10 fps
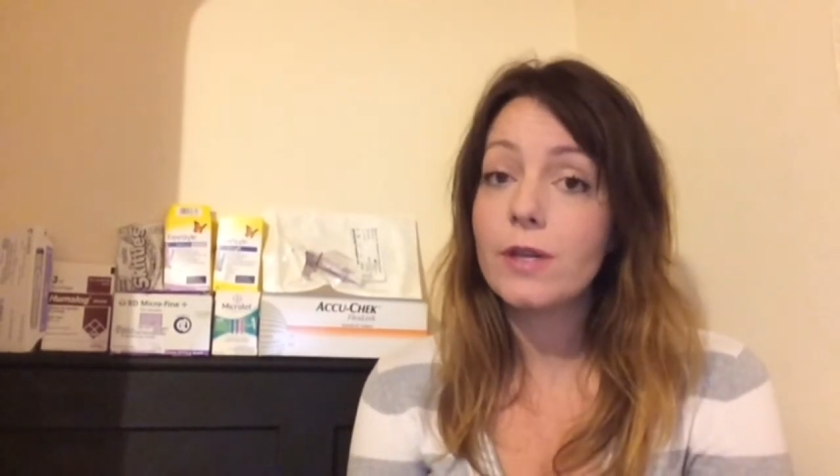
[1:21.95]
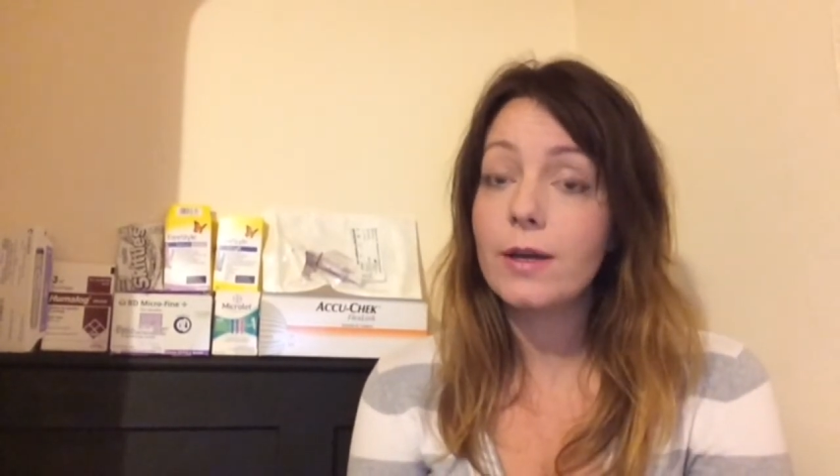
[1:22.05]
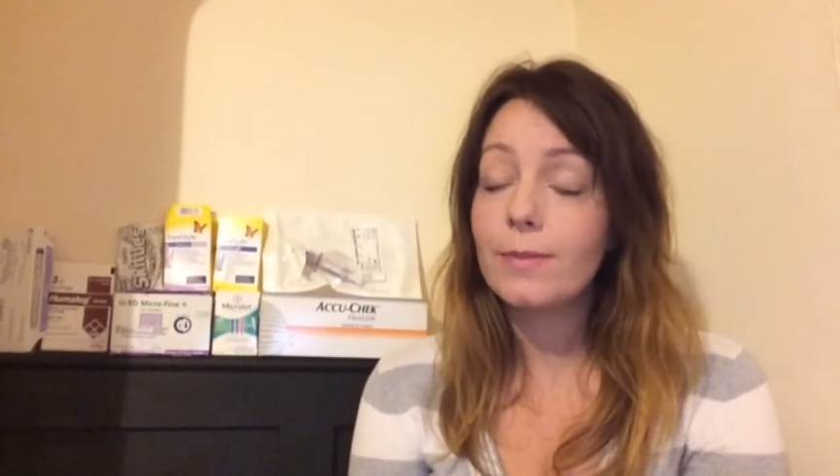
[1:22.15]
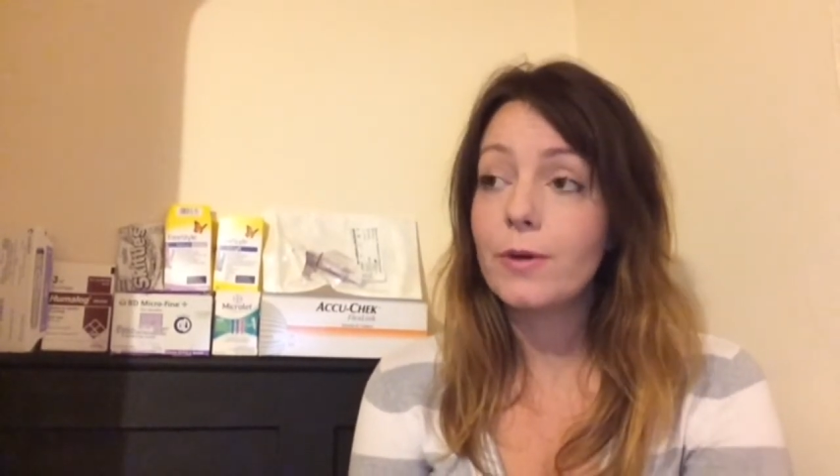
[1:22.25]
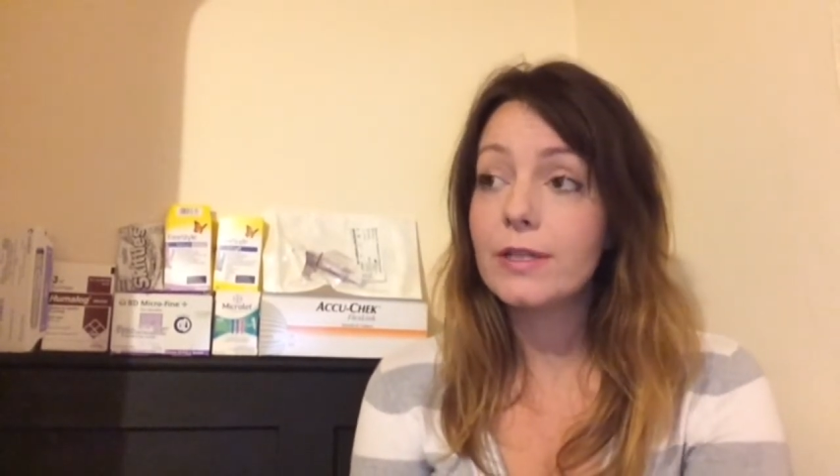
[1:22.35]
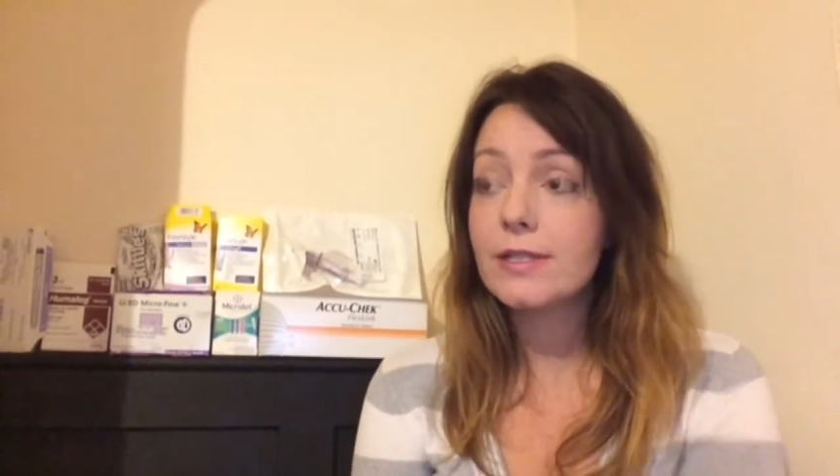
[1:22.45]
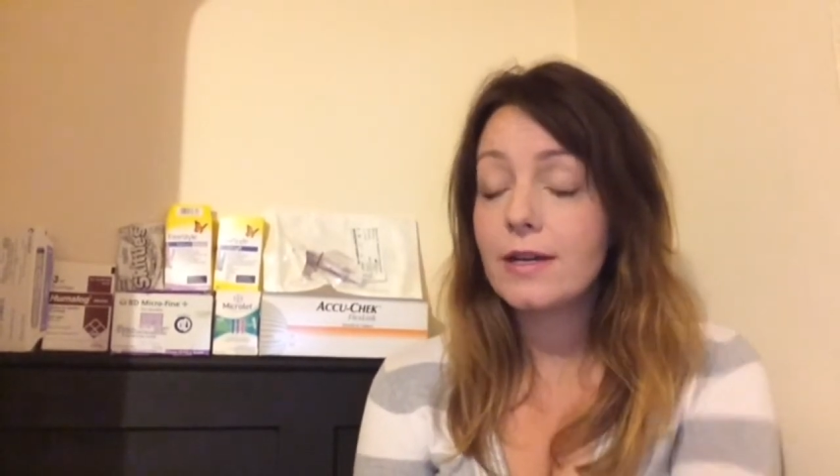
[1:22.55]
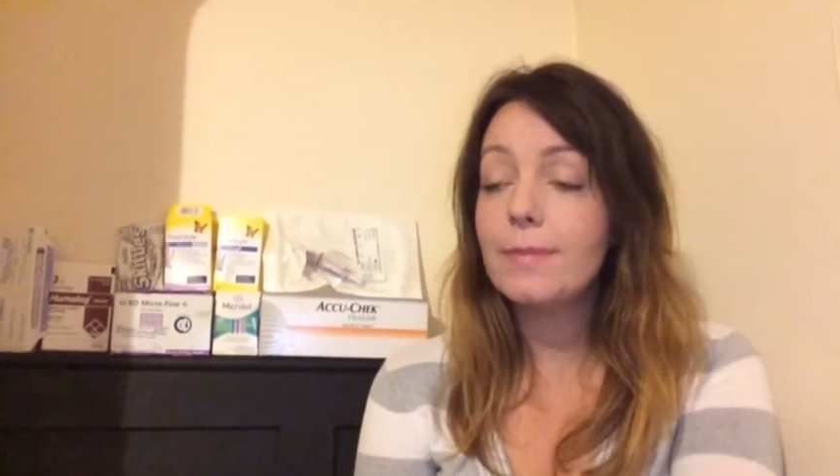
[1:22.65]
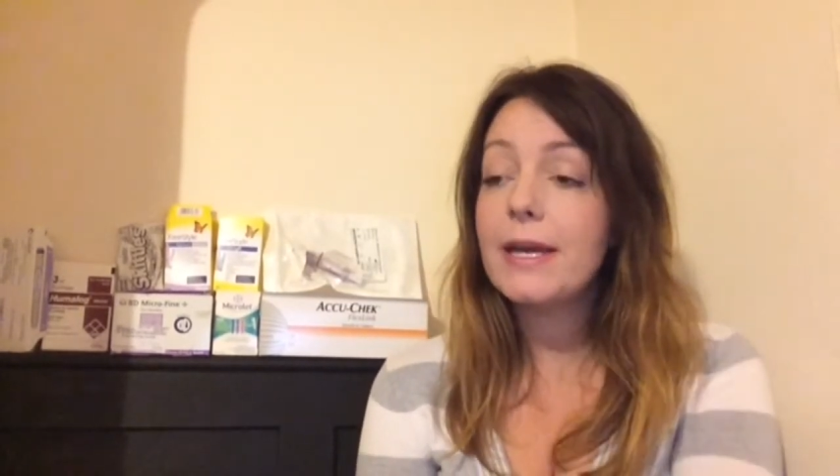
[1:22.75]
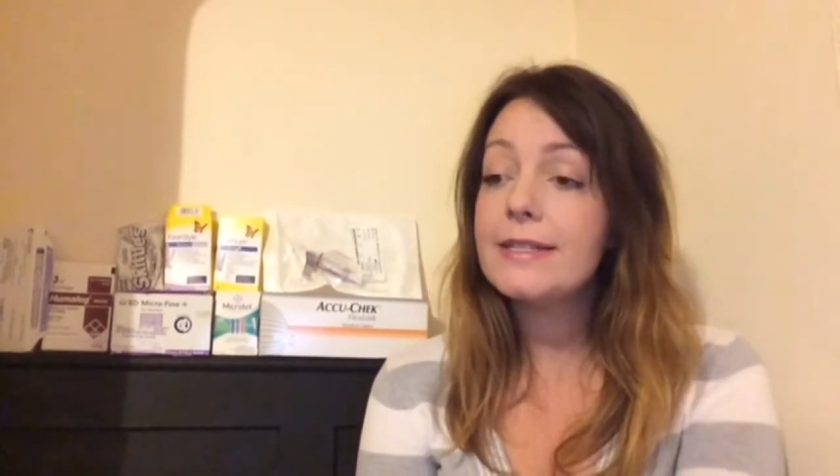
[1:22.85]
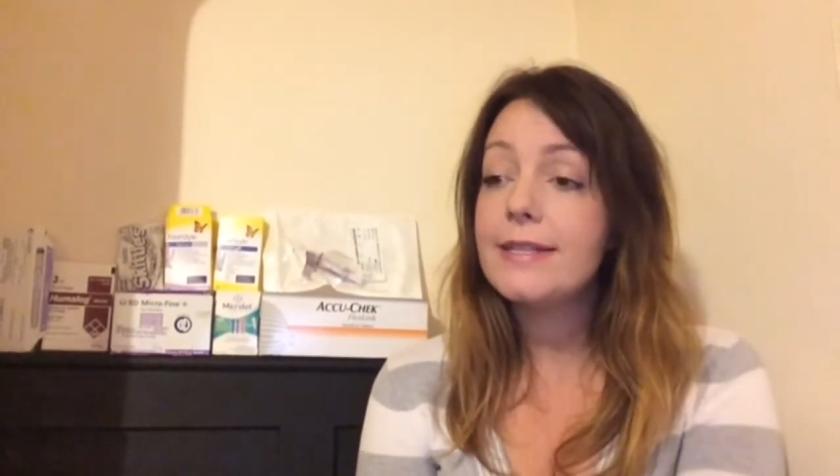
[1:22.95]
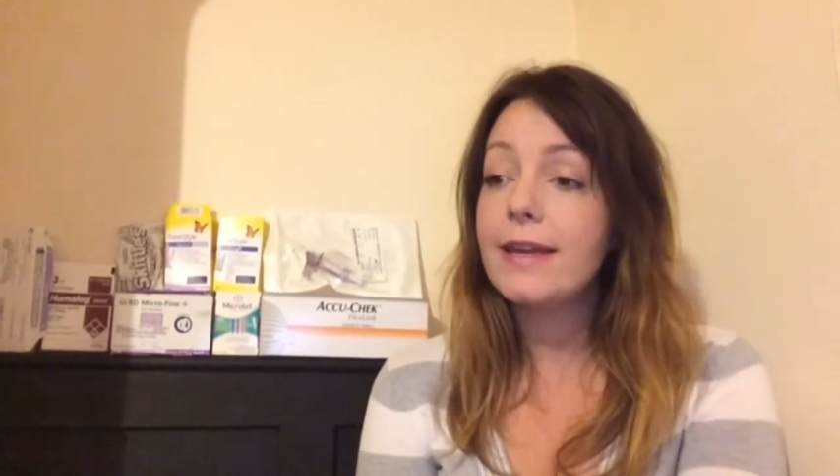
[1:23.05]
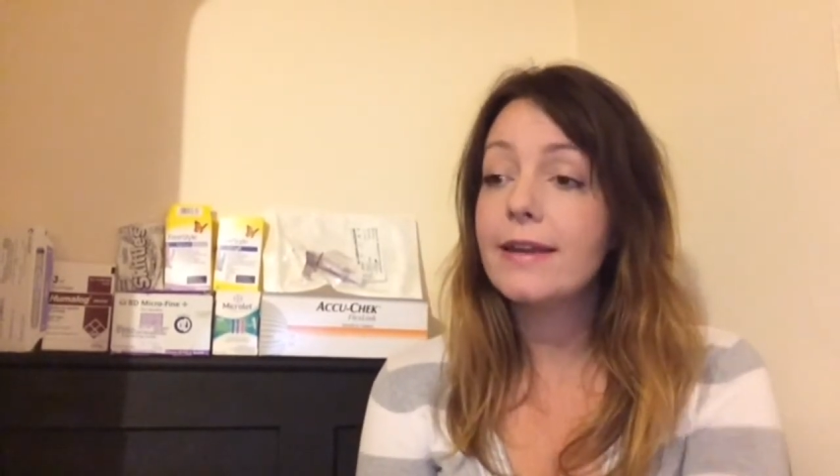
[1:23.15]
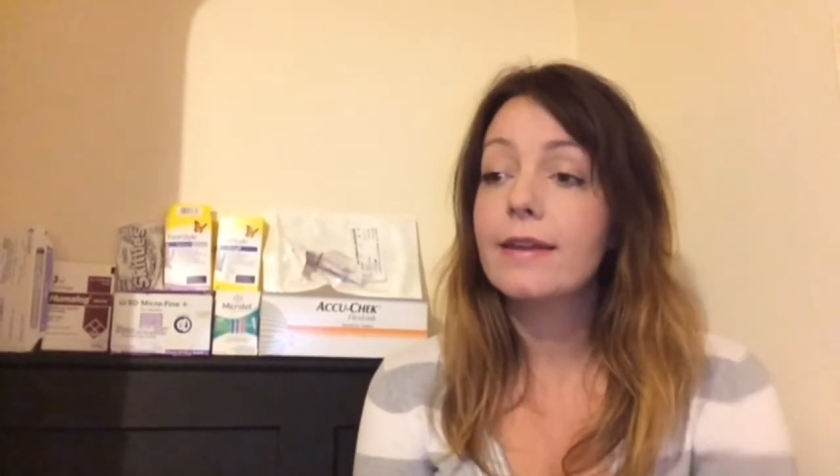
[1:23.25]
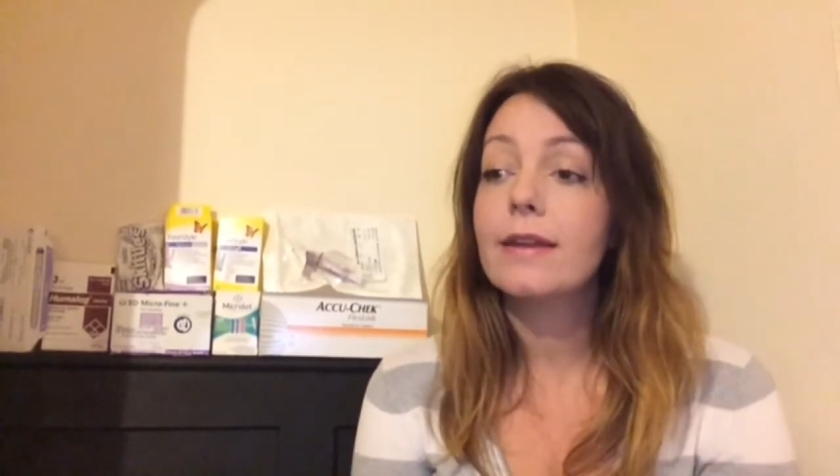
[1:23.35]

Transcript: type 1 diabetic.